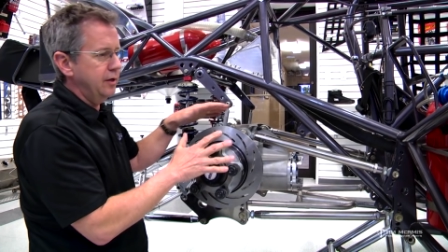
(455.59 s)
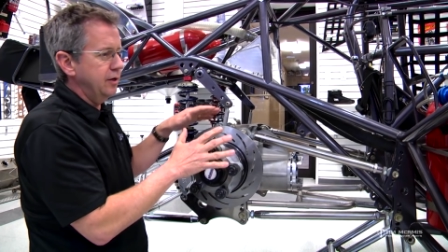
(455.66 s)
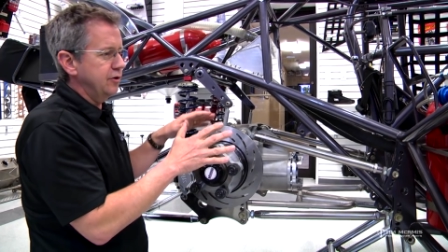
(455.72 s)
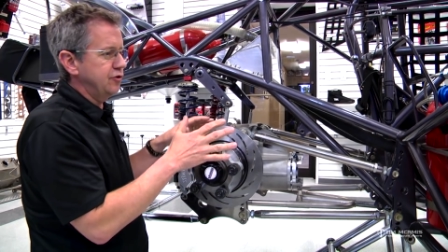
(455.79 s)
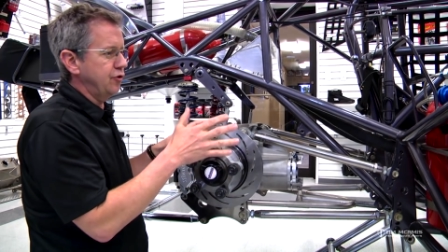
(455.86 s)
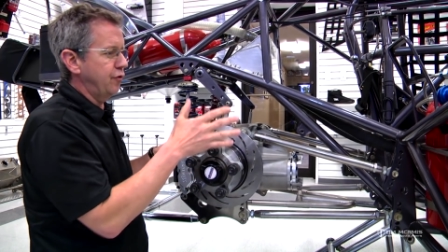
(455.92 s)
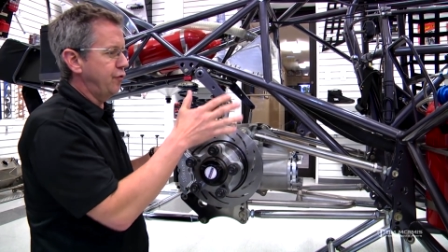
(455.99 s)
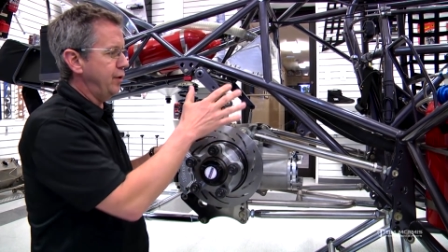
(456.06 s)

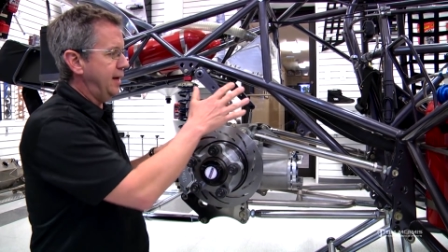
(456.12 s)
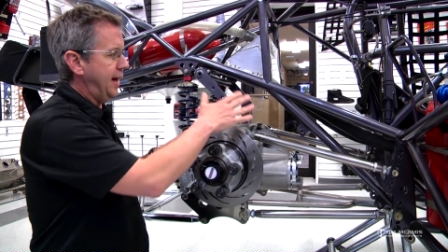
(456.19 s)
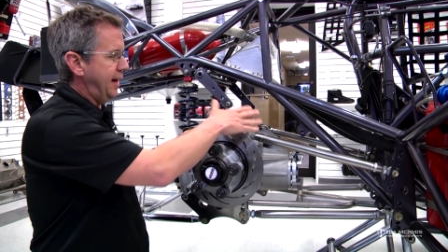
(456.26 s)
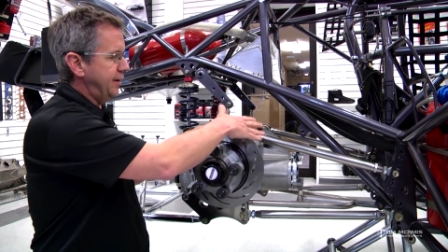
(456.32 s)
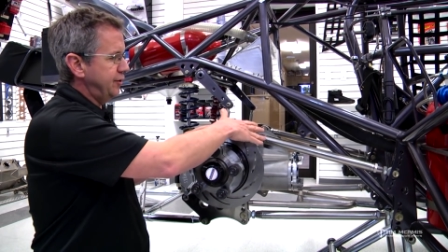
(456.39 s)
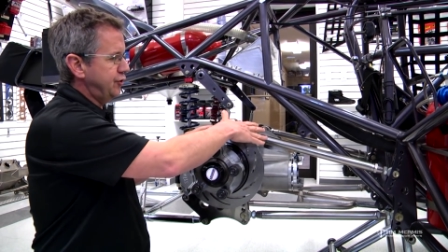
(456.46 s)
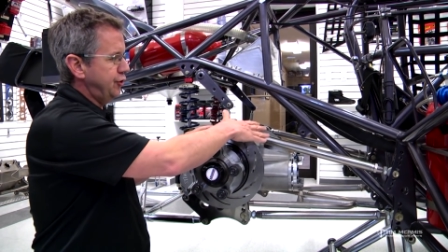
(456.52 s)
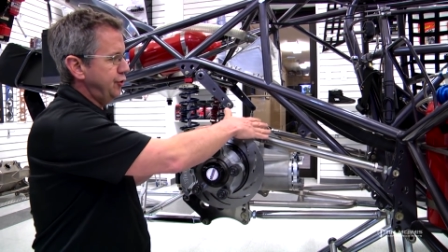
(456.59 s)
So if we
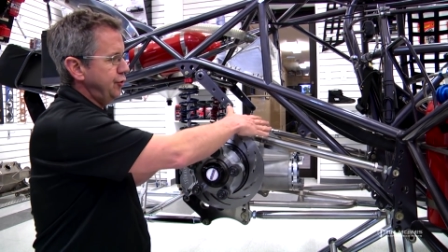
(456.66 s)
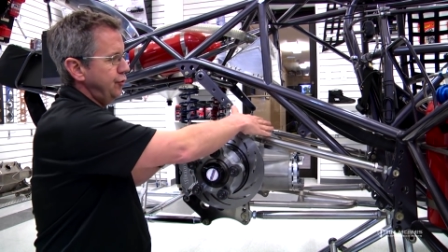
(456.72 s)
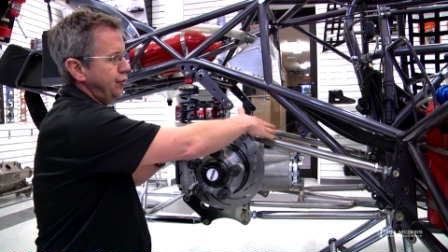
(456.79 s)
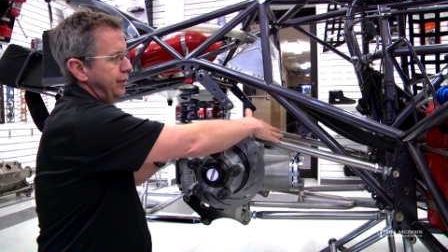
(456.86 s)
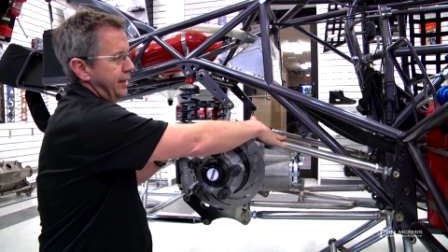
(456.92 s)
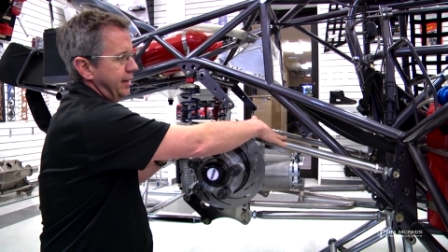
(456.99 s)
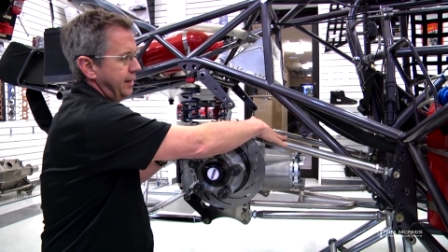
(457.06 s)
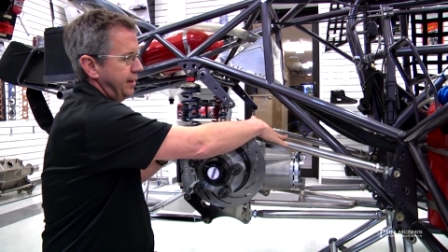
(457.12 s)
had
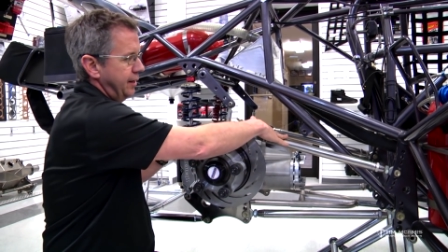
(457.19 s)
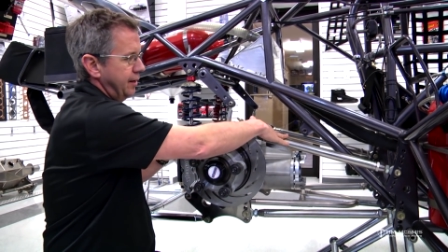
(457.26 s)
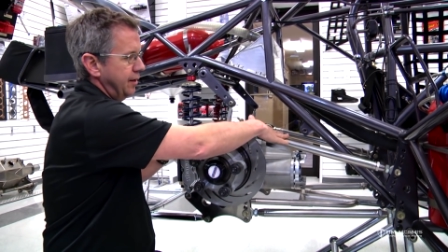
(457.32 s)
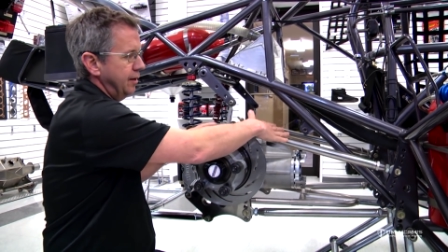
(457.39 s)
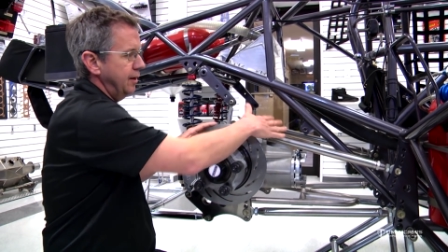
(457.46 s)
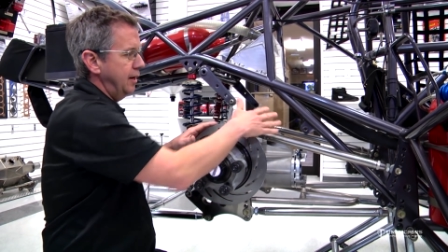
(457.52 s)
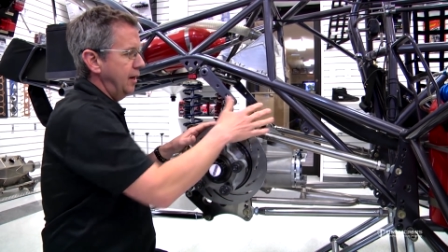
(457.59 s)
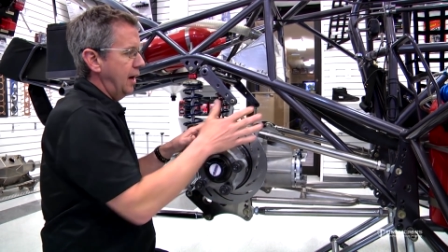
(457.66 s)
two in
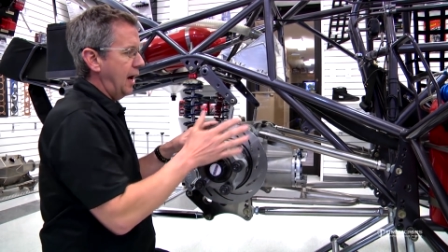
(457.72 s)
here,